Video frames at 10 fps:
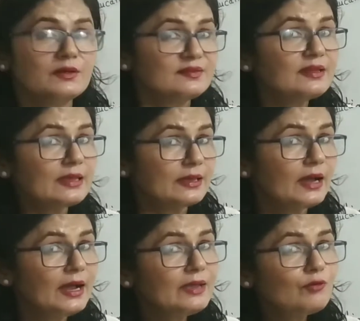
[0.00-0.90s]
See,
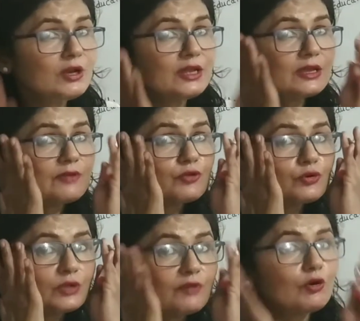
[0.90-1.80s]
I want to give you
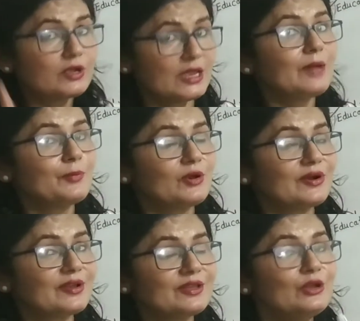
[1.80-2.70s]
the vocabulary